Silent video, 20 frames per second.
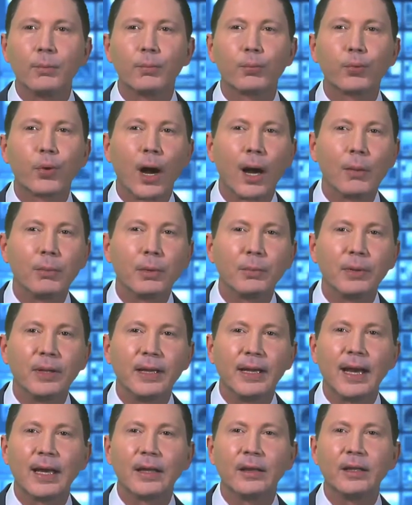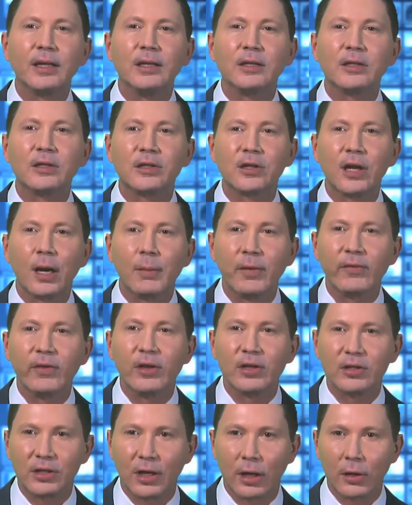Probably at least some of the
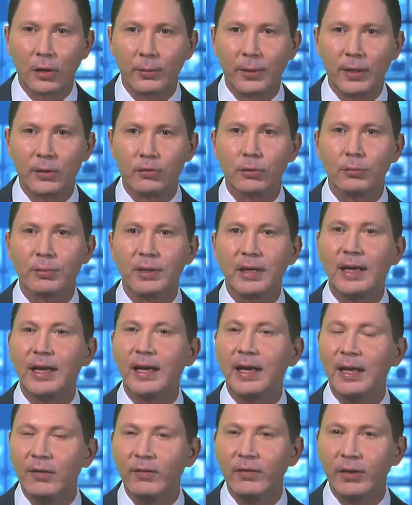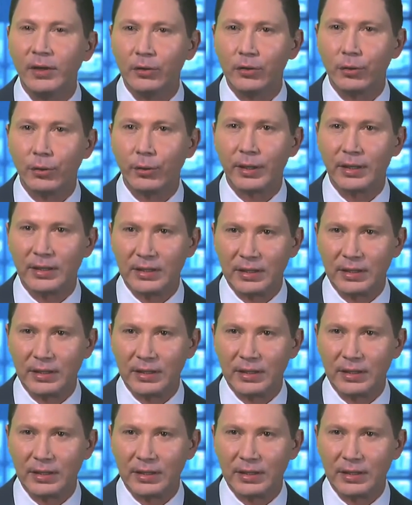settlements will be inventory